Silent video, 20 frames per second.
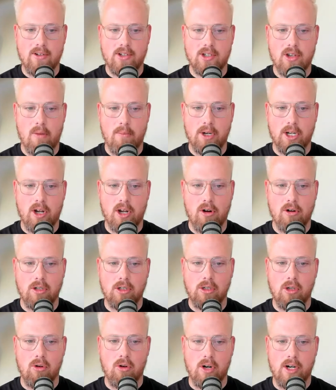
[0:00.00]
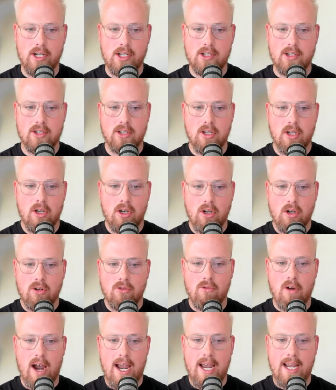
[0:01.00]
so I'm going to go to Lawrence,
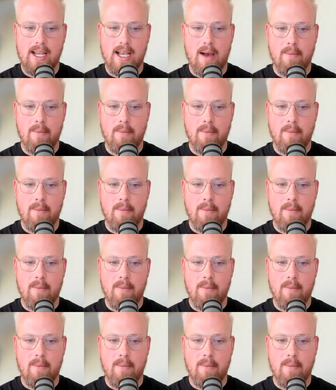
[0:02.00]
right?